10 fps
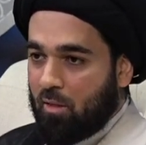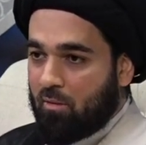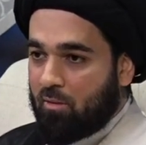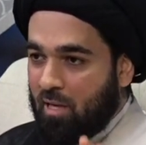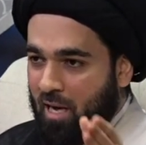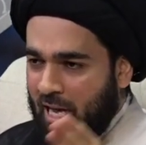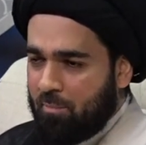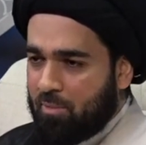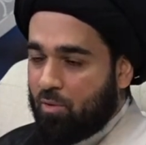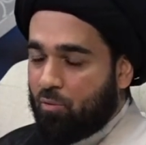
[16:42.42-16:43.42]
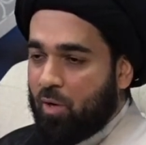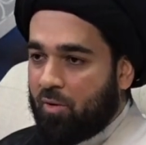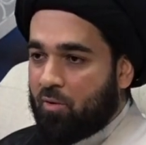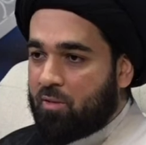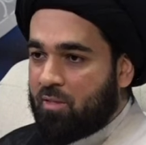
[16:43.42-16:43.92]
times
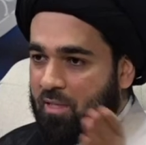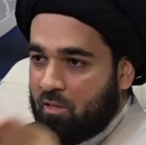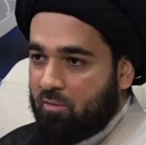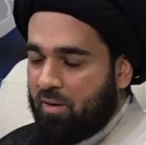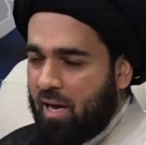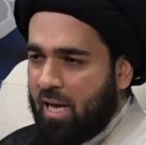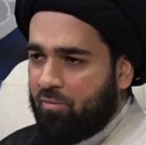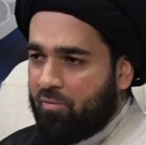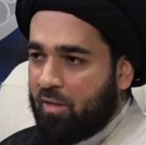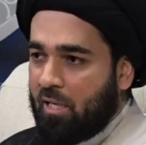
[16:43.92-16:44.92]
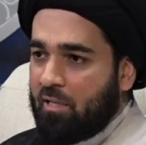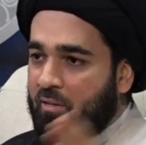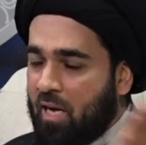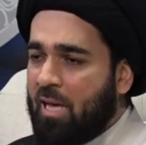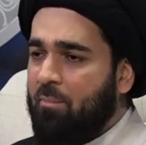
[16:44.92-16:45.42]
365
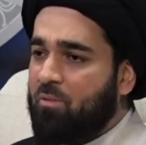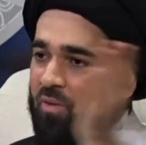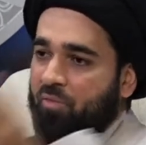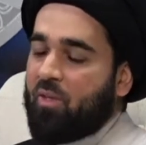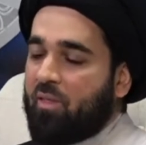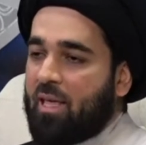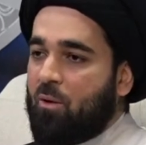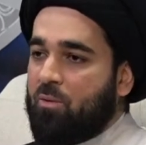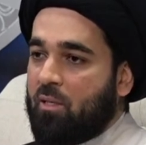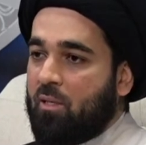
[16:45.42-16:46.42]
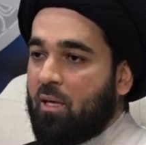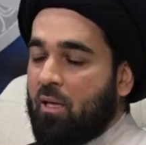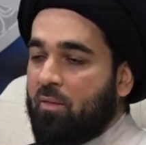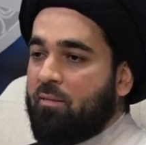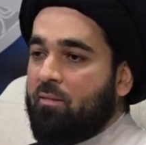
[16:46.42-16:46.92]
times 50,000.
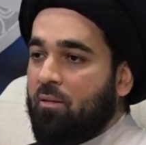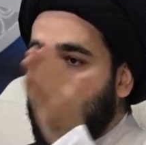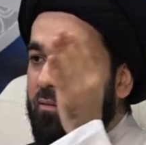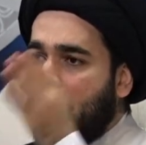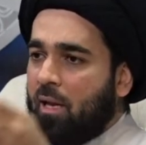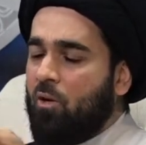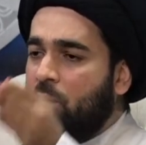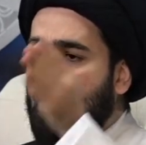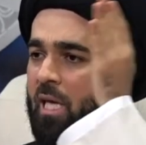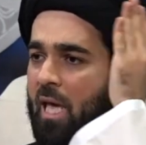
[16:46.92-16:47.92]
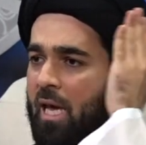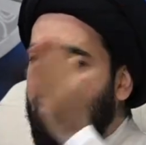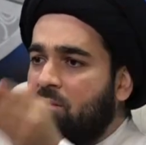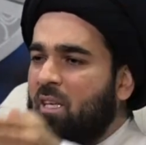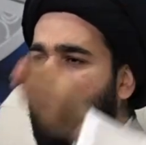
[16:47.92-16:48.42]
That's a staggering
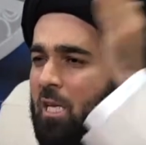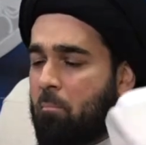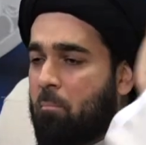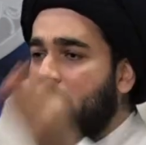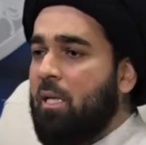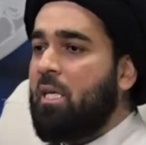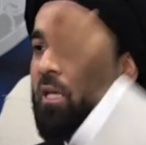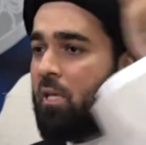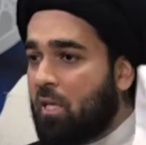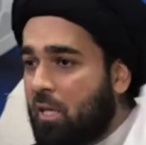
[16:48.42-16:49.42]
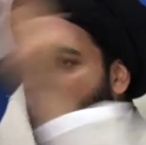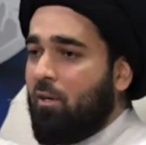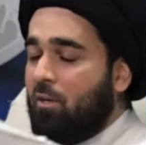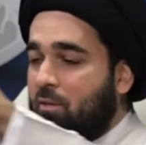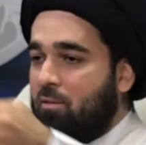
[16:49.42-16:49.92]
18 million
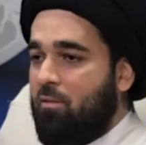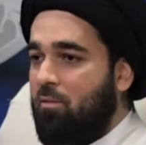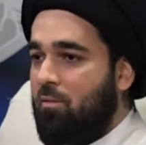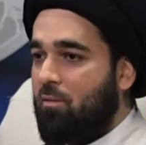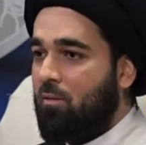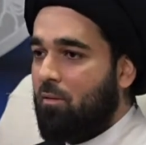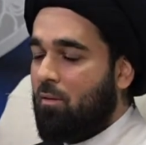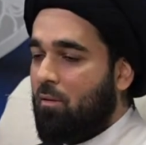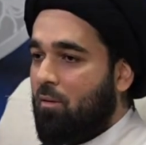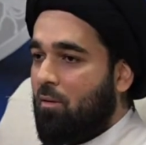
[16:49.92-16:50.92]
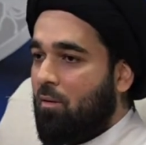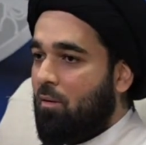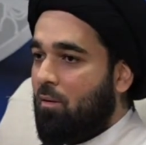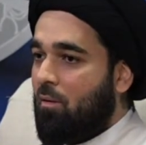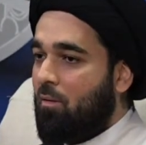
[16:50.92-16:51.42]
years.
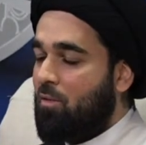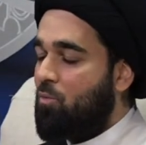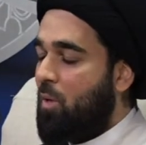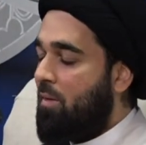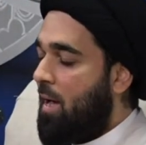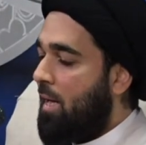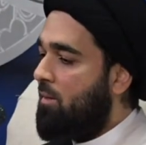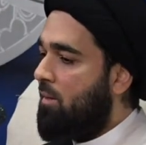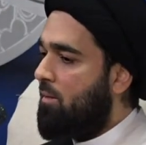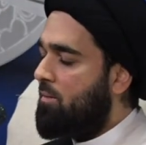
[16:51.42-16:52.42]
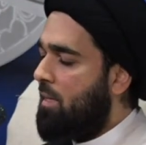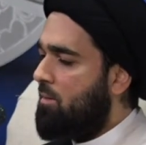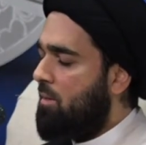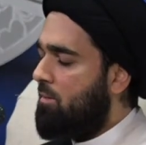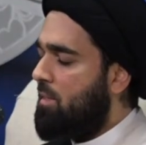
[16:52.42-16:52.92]
This is why the hadith
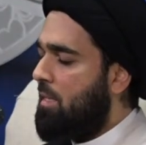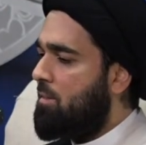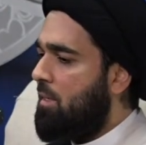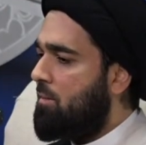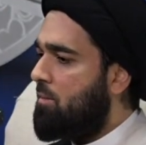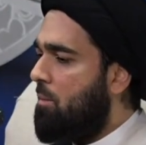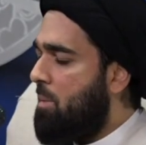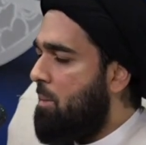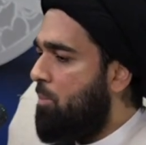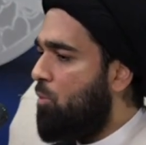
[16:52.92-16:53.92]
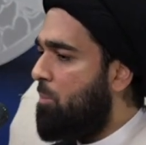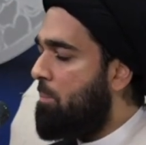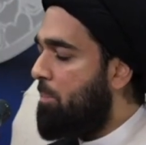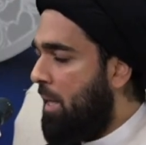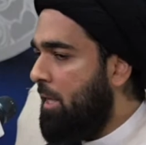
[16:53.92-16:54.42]
that says that some people will
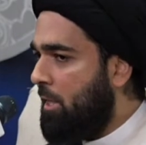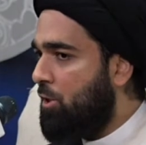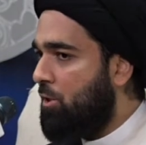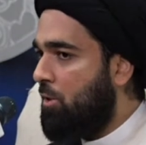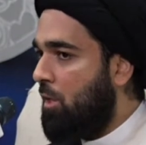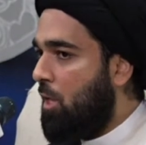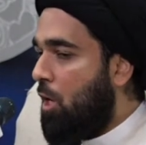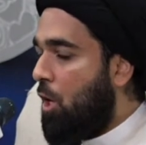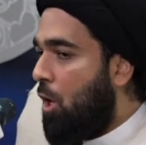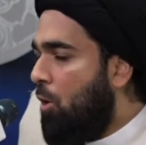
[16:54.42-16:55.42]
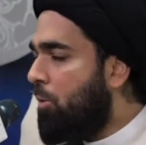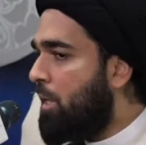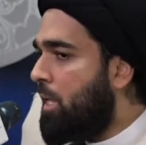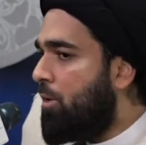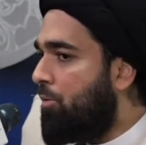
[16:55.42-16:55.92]
be punished
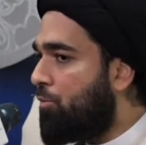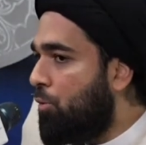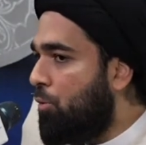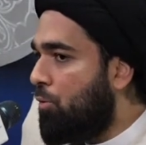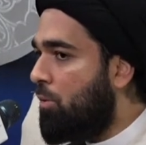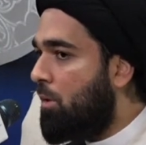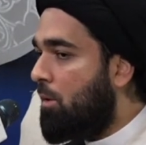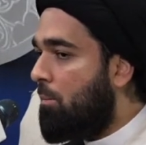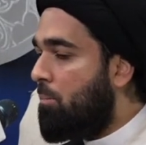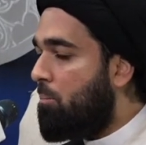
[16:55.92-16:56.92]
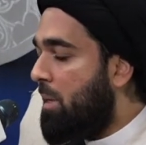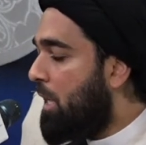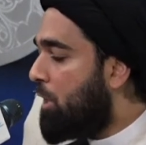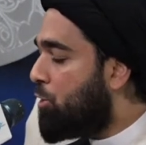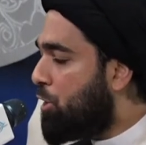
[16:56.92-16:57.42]
only through
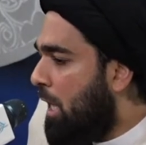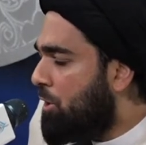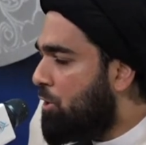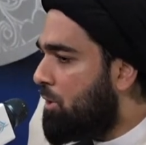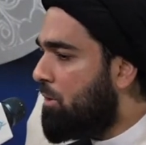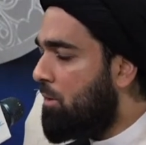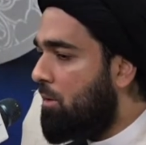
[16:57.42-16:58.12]
being judged,